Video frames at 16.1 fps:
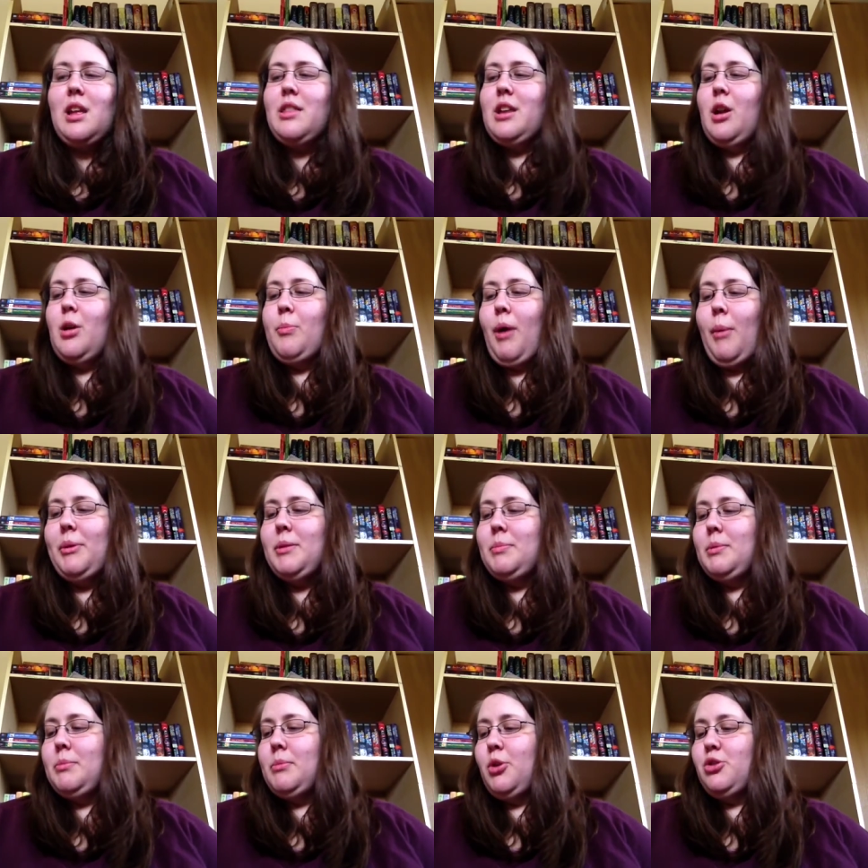There'll probably
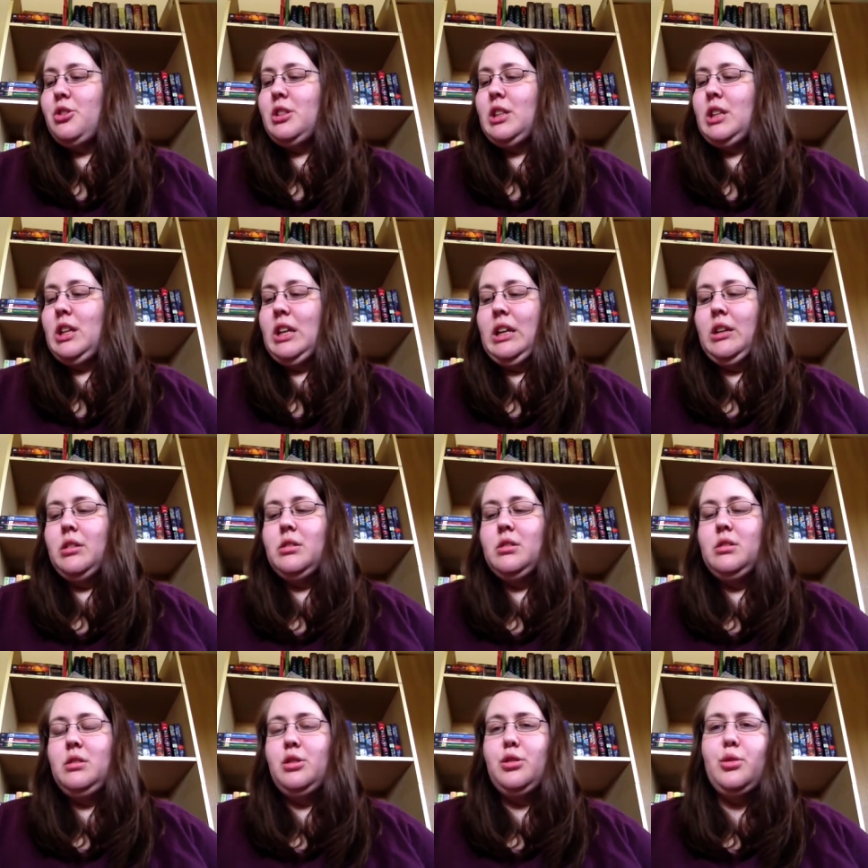be mostly
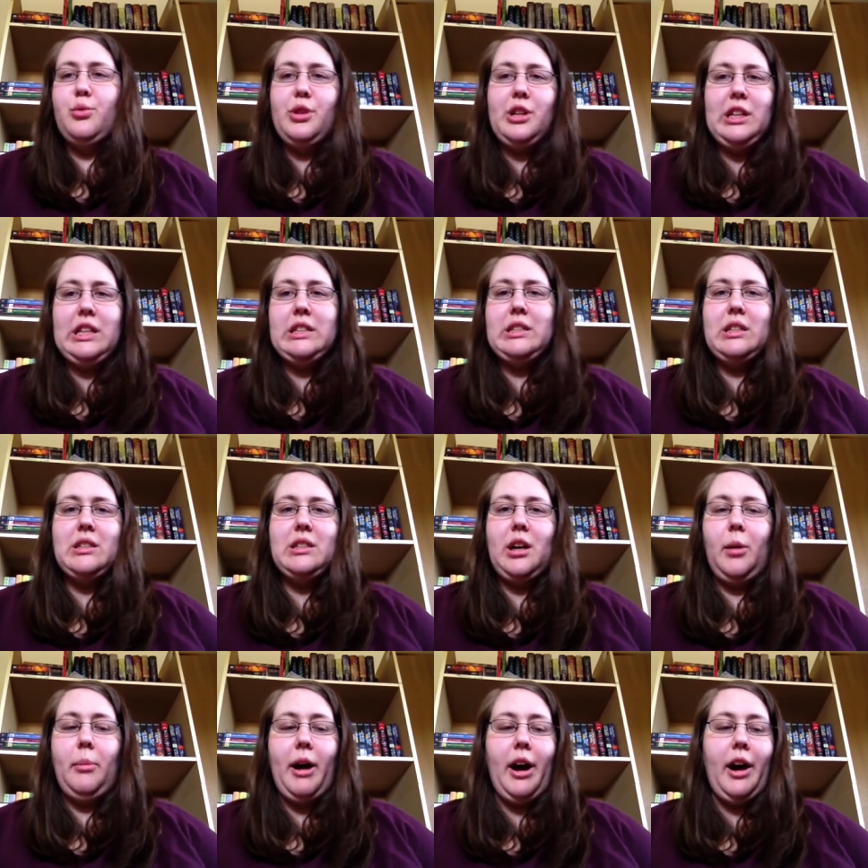new releases
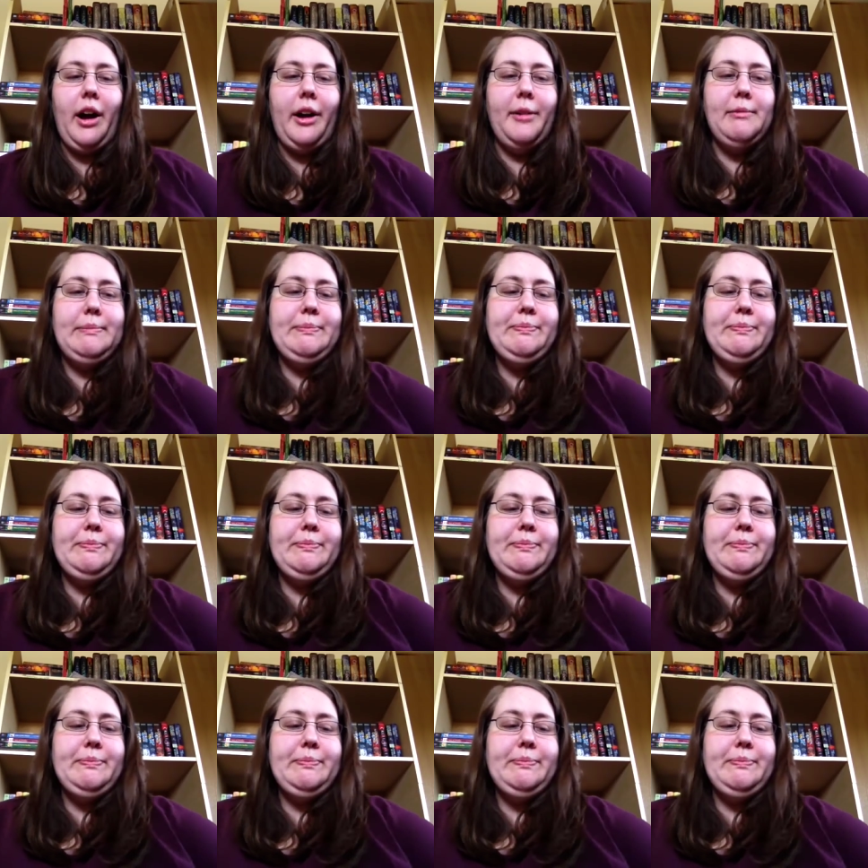I'll buy.